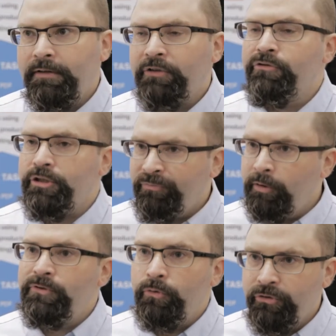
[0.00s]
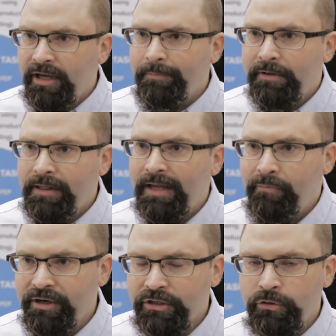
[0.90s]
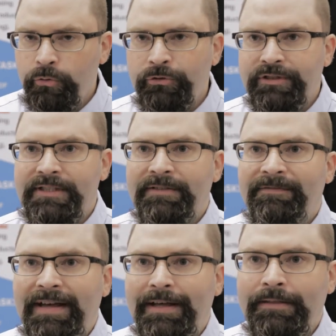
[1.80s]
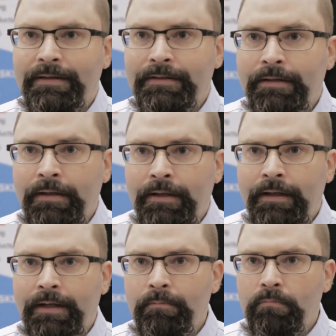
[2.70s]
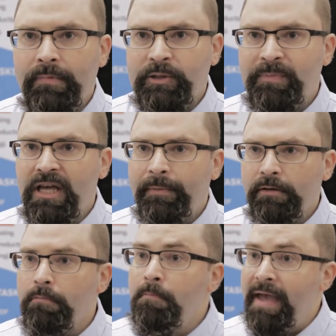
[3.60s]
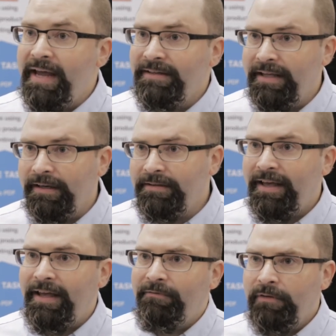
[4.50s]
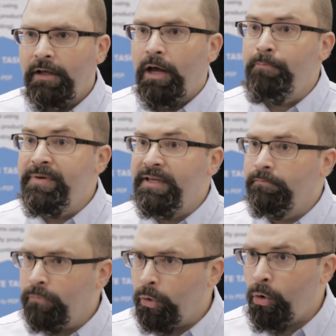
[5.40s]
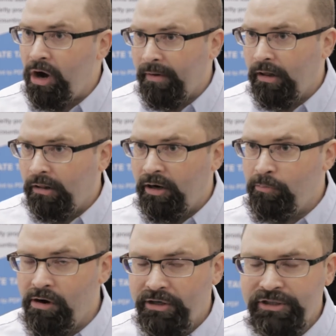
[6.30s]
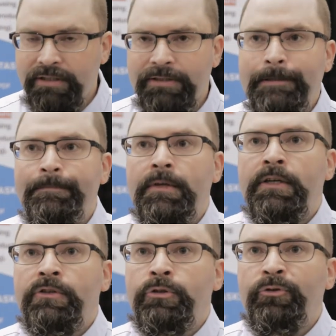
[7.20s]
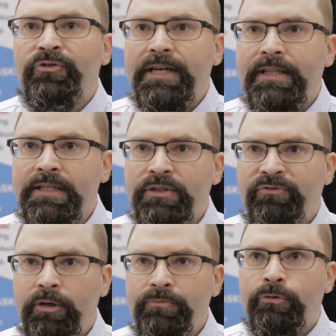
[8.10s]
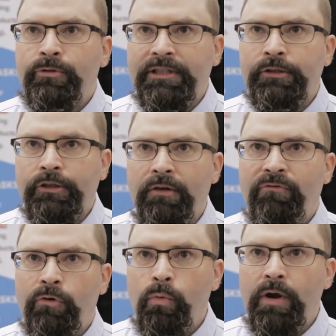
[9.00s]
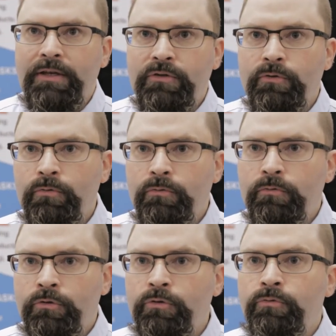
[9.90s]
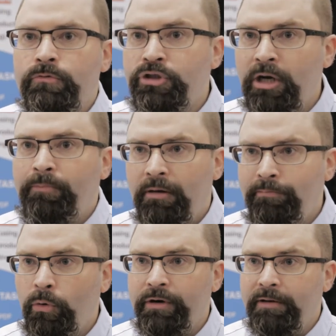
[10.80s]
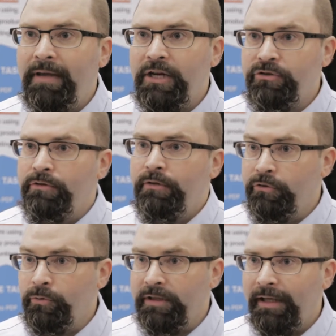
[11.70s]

the construction firms to adopt collaboration tools is the fact that it's becoming mandated to have a BIM requirement on a lot of projects. So you'll find that these firms are really looking for a way to jump on board and make sure that they're doing